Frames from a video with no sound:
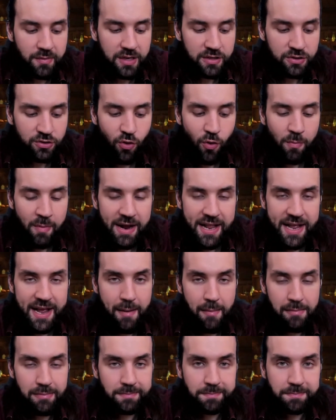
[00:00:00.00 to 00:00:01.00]
So many
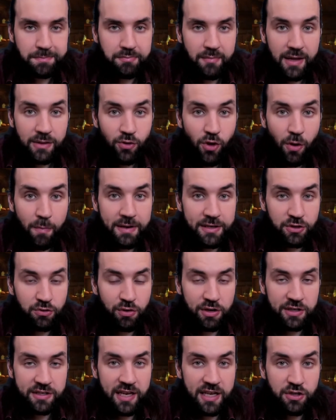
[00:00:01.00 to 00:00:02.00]
topics you
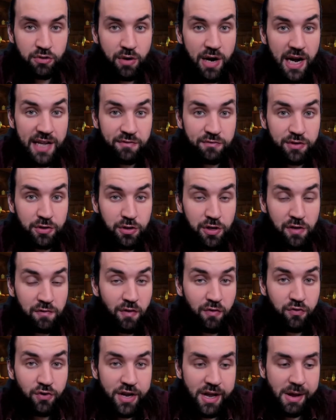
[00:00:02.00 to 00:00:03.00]
can educate yourself for
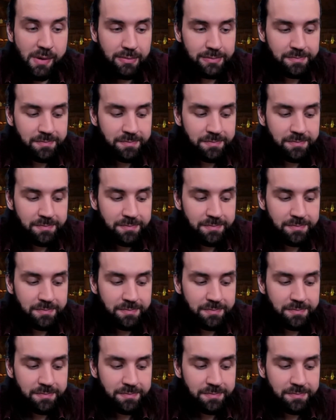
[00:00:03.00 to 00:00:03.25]
free